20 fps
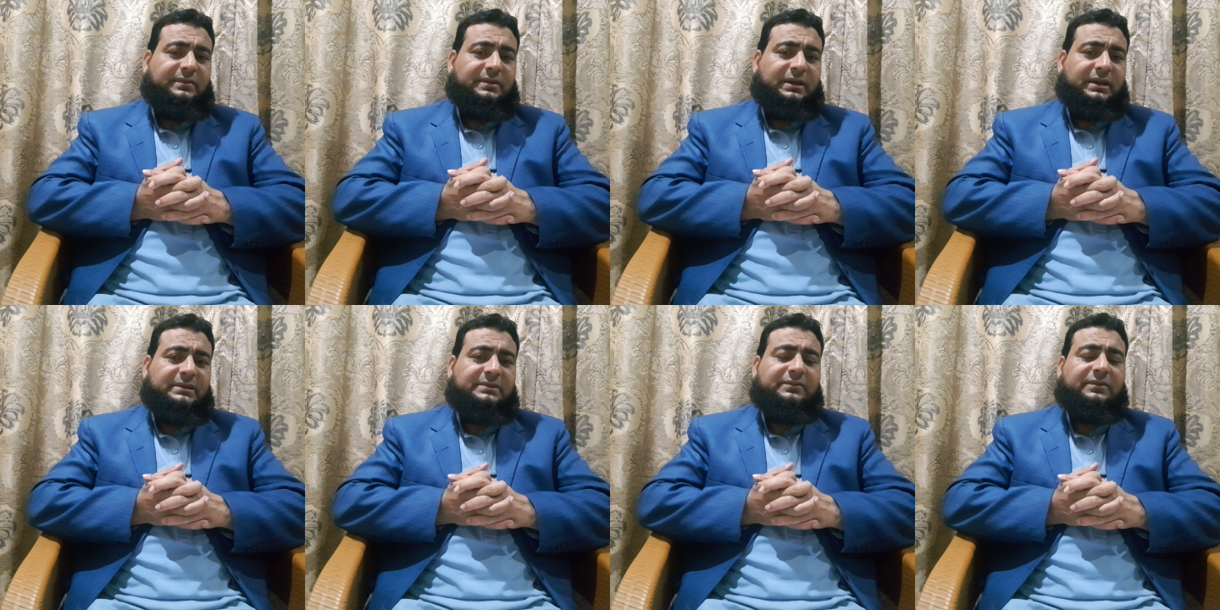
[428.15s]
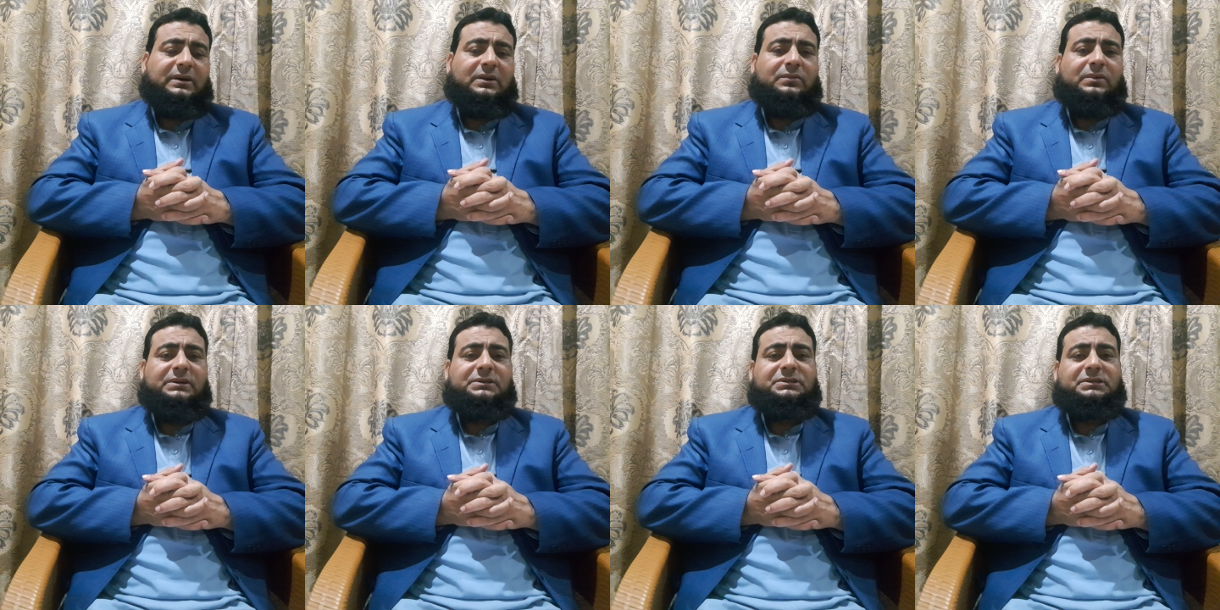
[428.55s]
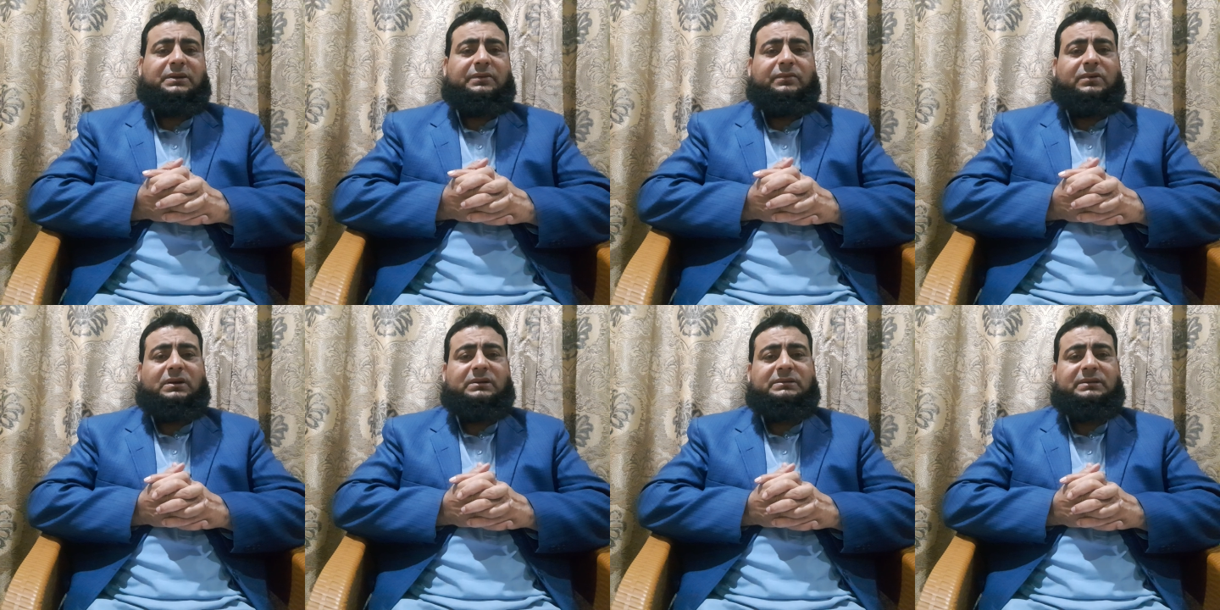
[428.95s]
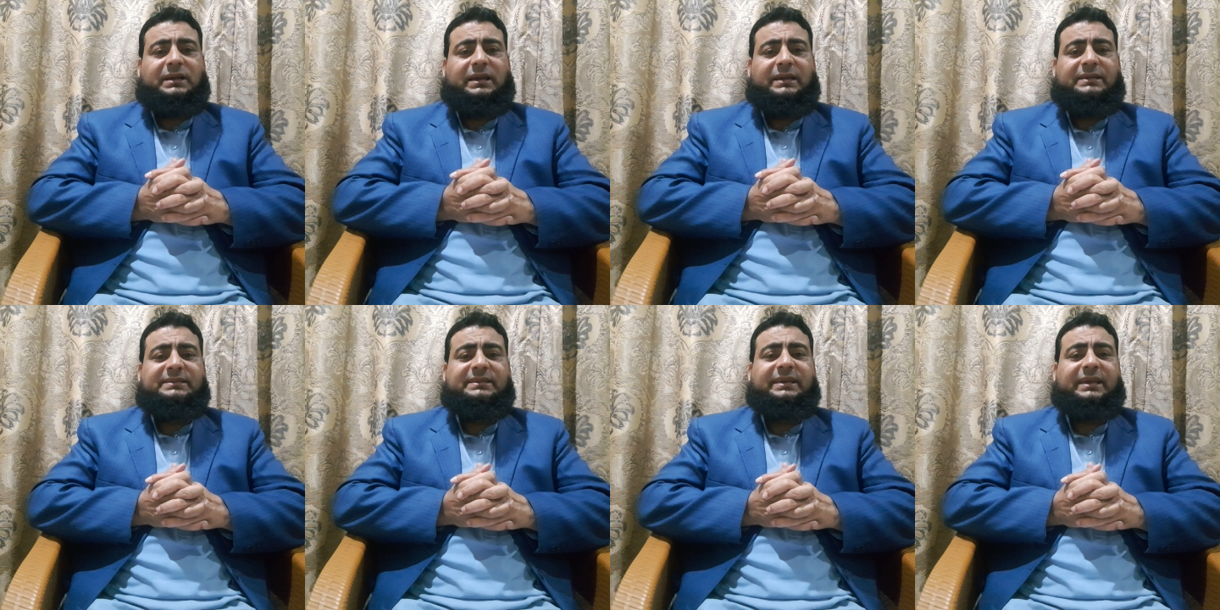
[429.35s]
Is for what she wants
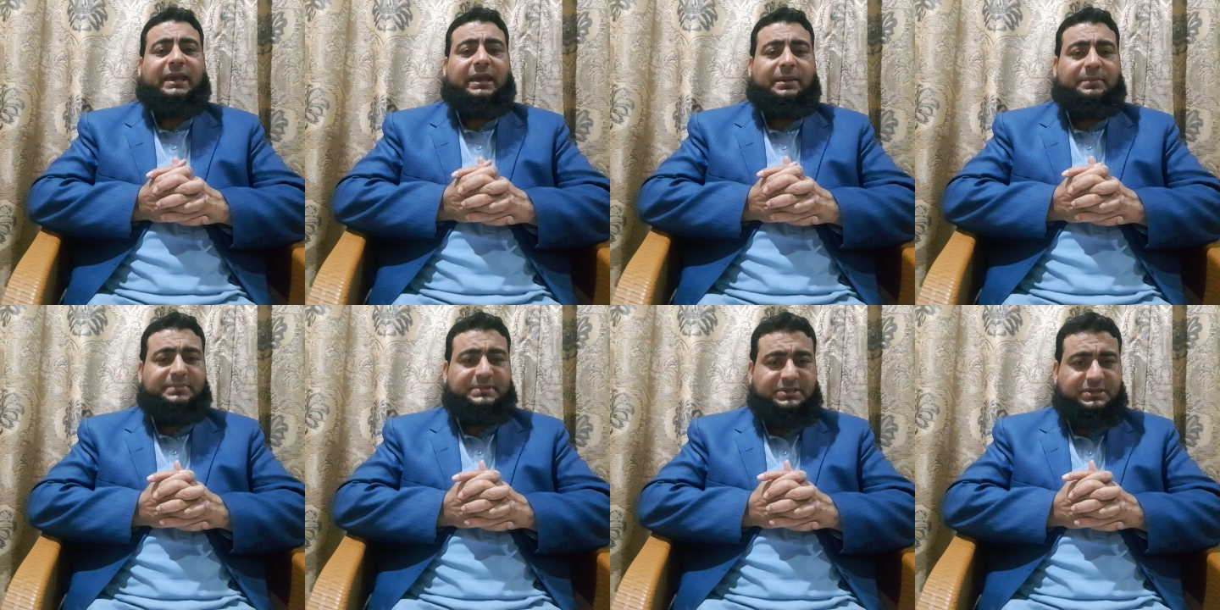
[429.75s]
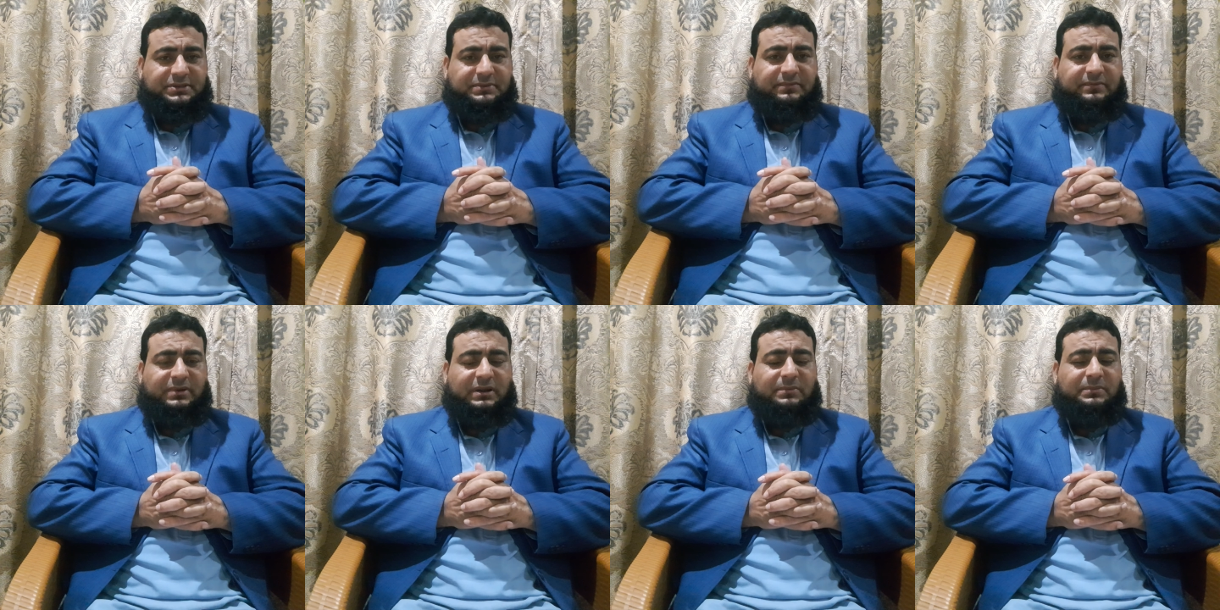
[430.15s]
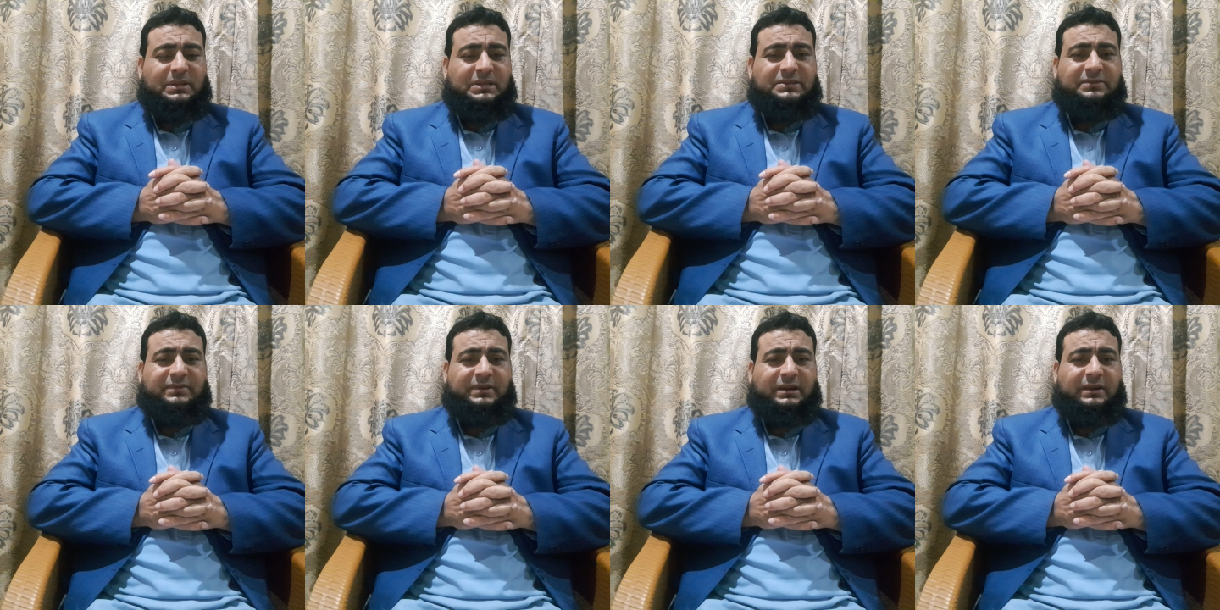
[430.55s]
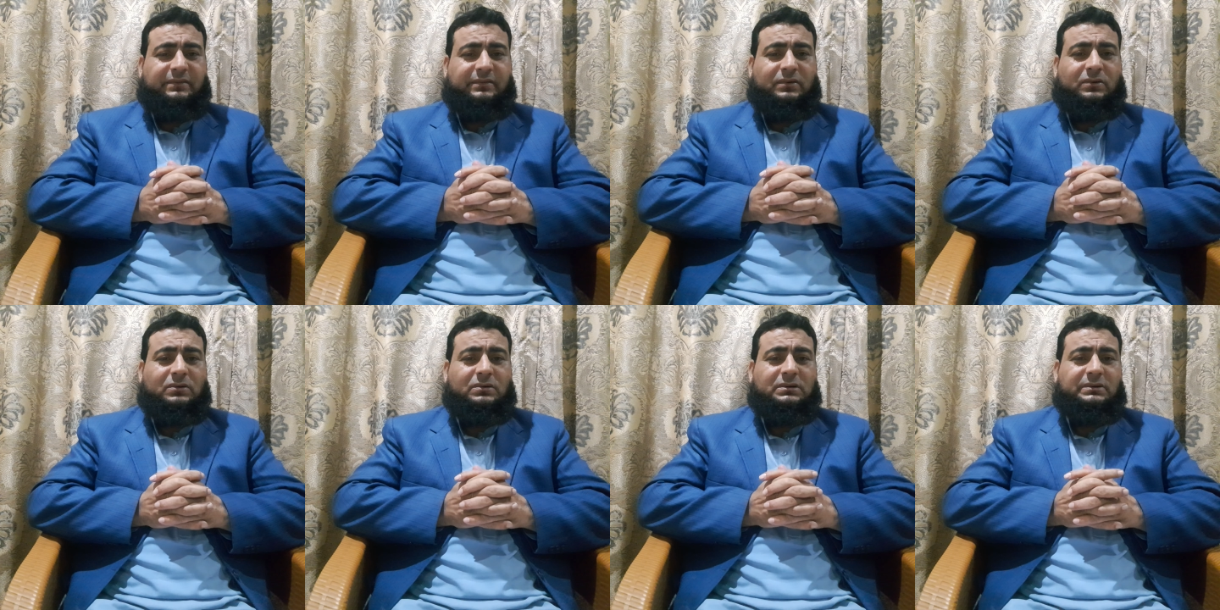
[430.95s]
escapes from this very
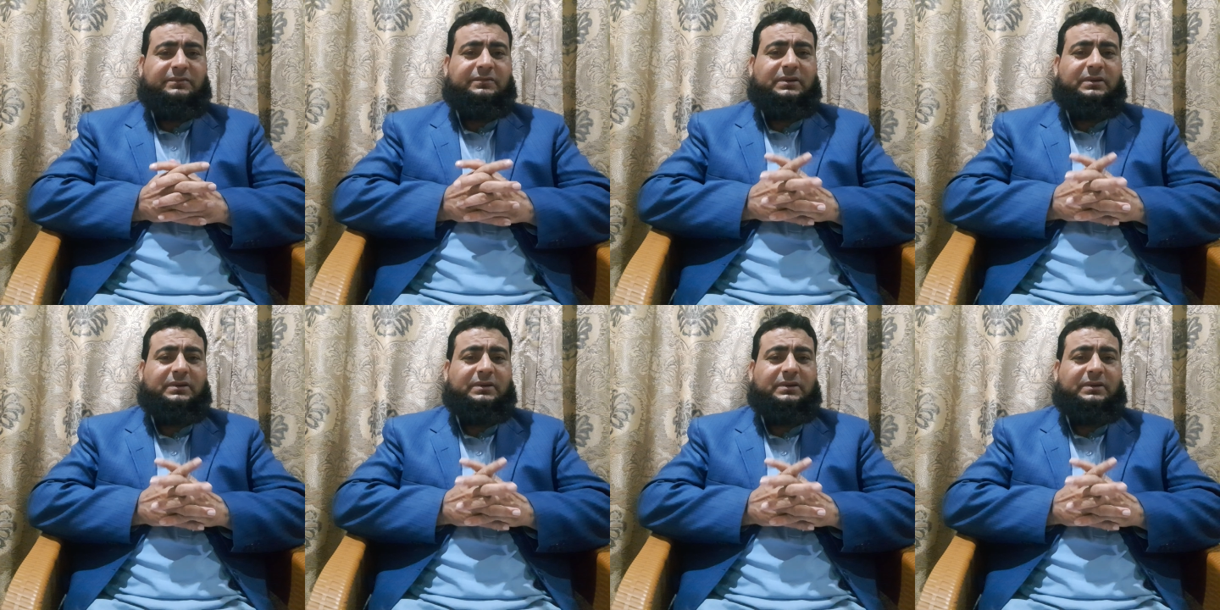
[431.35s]
world,